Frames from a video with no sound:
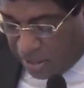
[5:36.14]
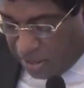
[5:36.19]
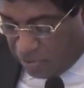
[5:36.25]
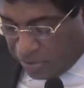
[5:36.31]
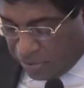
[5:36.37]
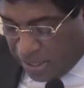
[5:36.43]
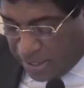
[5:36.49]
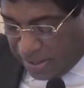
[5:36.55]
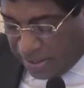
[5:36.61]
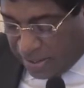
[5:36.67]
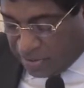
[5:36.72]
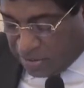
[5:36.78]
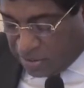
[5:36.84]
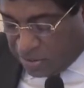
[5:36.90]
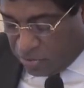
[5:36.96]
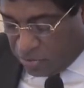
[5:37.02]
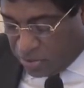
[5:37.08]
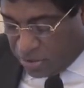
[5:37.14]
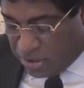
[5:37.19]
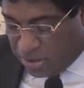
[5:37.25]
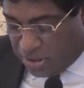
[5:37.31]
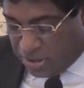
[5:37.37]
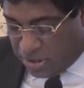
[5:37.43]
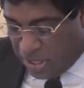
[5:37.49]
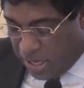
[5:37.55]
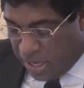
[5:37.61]
democratic
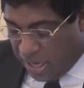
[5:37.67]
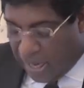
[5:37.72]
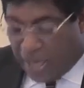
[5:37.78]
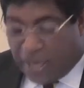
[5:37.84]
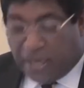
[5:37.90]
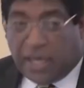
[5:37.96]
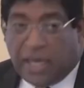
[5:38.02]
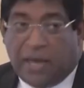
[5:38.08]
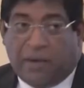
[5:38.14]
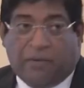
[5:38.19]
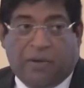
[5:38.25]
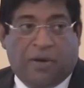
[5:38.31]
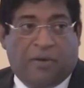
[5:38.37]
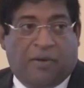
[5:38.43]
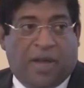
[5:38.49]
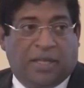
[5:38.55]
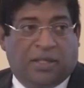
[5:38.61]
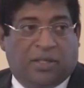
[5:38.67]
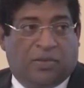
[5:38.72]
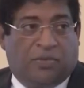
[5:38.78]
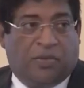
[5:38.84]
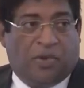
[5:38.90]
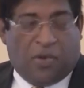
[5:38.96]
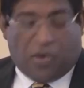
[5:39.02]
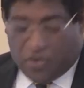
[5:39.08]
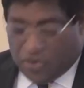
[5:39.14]
institutions, and equal rights
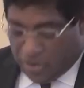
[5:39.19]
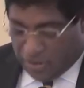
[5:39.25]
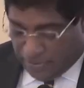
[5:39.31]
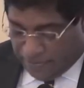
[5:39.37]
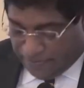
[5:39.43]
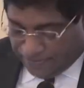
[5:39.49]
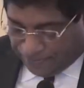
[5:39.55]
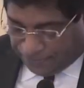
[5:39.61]
for all.